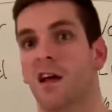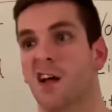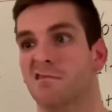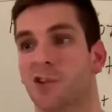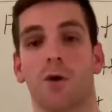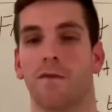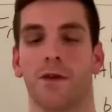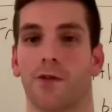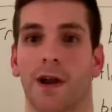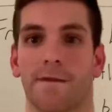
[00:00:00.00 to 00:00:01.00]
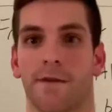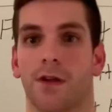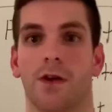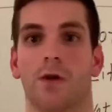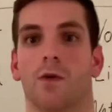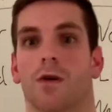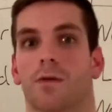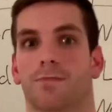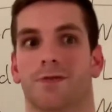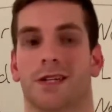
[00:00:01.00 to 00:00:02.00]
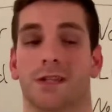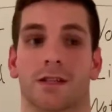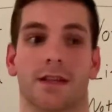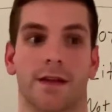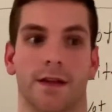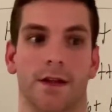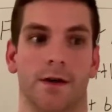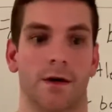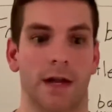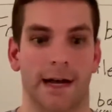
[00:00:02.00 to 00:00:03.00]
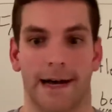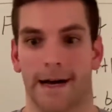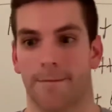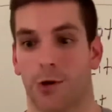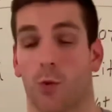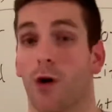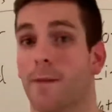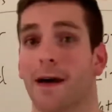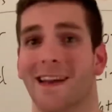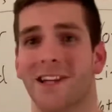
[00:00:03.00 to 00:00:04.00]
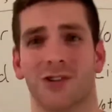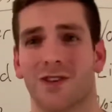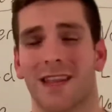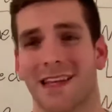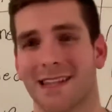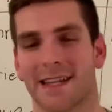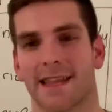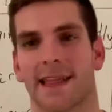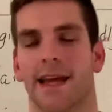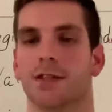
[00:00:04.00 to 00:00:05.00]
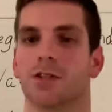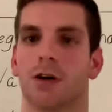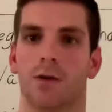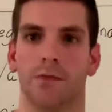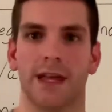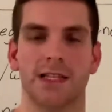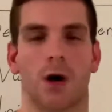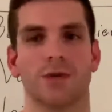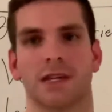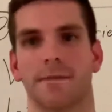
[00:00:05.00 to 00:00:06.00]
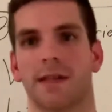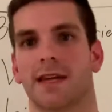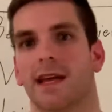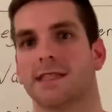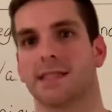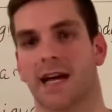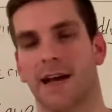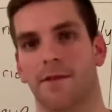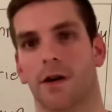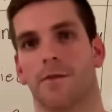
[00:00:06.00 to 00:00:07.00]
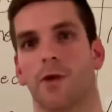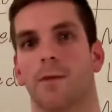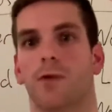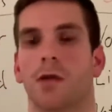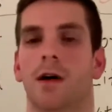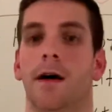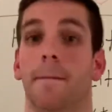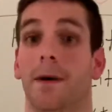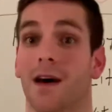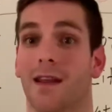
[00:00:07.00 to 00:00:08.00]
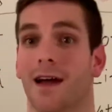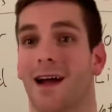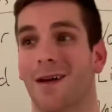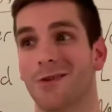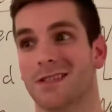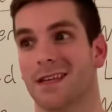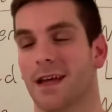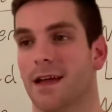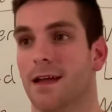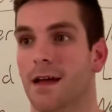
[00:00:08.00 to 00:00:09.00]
don't feel great for you or potentially, you know, um, you're worried about injury, things like that. So that's always going to be the case. It's kind of unavoidable, but I would say,